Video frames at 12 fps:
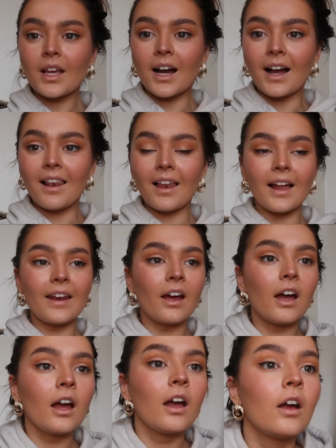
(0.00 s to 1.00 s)

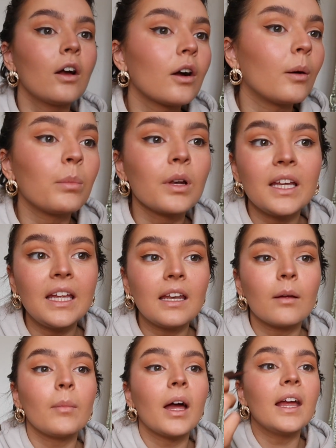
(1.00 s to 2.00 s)
Eyeliner completed
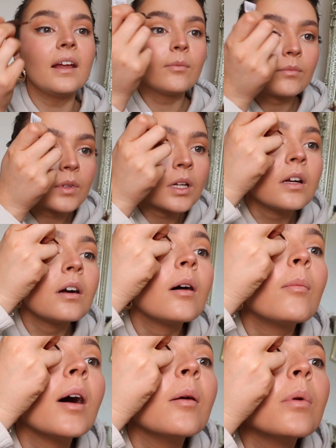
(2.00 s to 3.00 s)
it, mate.
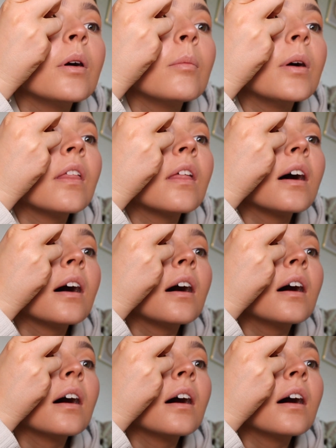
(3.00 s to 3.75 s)
Might put a bit there.